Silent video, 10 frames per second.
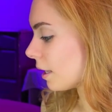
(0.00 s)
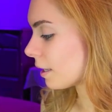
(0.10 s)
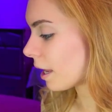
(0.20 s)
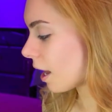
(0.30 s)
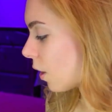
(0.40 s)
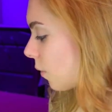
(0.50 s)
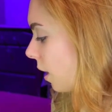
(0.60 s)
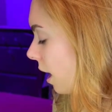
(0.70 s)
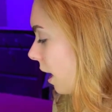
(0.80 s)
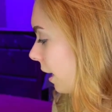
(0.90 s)
Now,
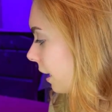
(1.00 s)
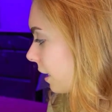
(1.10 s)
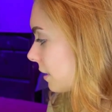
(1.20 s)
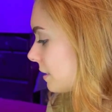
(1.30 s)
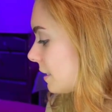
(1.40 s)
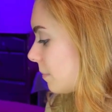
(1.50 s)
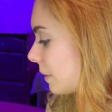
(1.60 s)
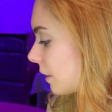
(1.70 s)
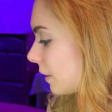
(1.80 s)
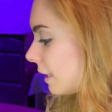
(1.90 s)
I
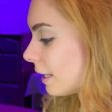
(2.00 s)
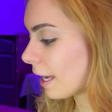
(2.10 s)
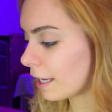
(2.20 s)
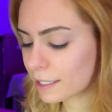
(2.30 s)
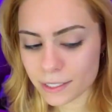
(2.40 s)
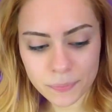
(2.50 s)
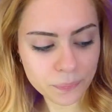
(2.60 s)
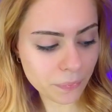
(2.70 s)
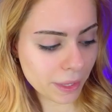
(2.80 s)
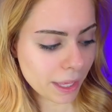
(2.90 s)
typically get
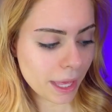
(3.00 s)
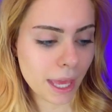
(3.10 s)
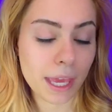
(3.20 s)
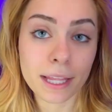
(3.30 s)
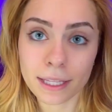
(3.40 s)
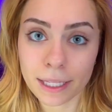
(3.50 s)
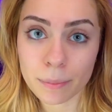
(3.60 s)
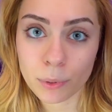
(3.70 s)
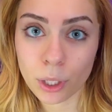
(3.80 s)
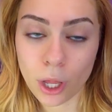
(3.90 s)
a
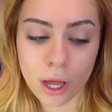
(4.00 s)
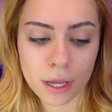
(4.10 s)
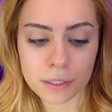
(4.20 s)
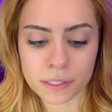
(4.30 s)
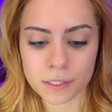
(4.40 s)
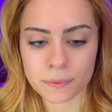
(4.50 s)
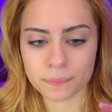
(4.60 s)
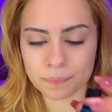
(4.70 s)
lip gloss.